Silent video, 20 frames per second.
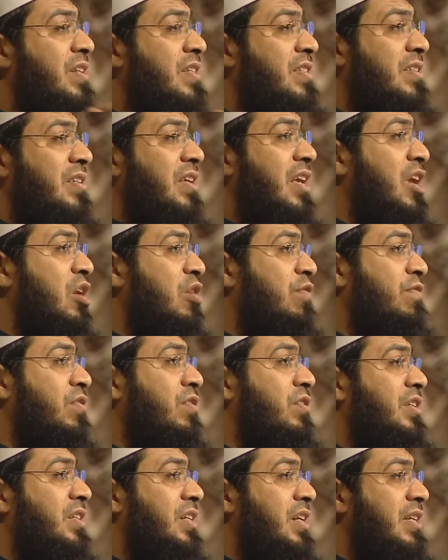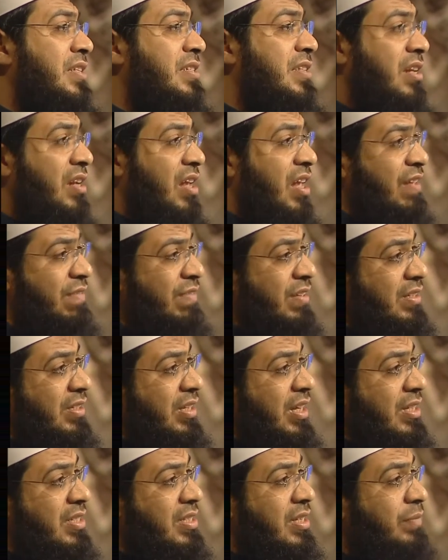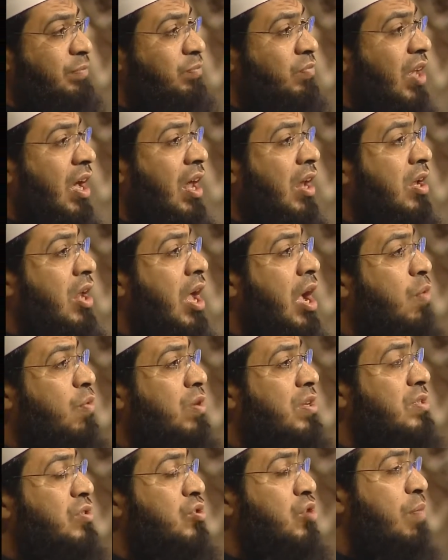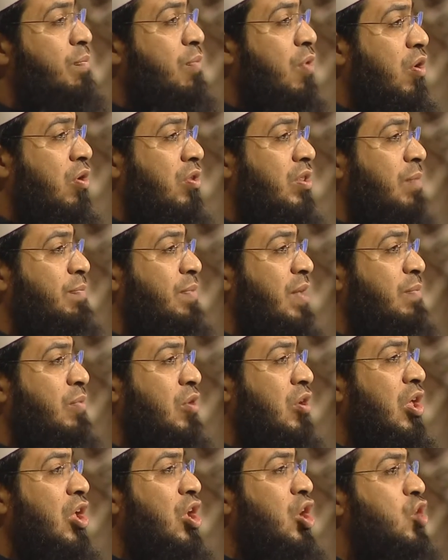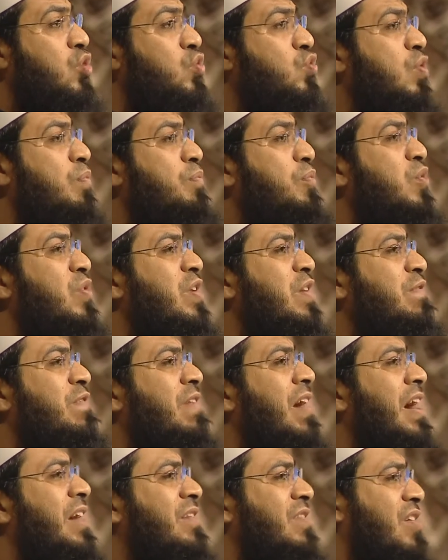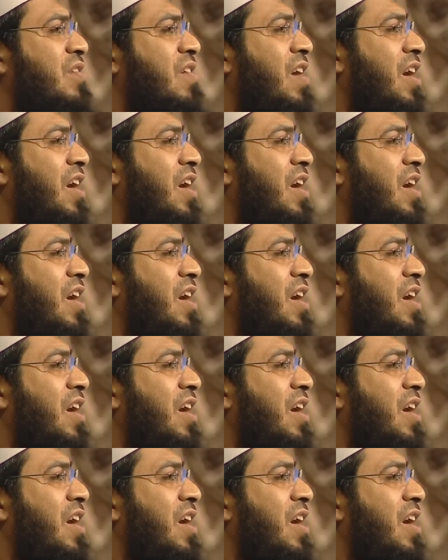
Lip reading: the scale of good deeds and evil deeds. Allah will stop all the people to purify their